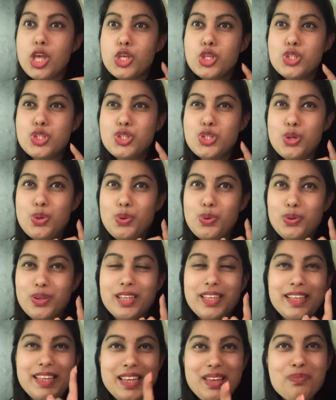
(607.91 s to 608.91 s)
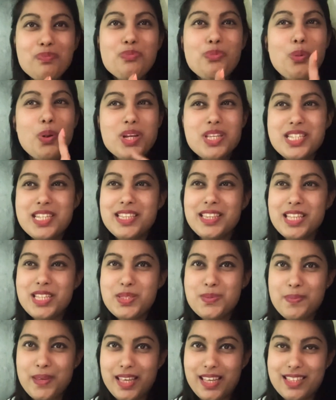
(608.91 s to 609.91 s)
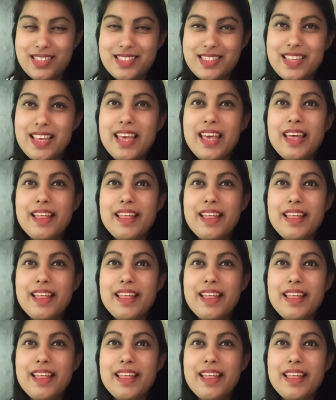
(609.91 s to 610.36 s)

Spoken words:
So keep watching the space.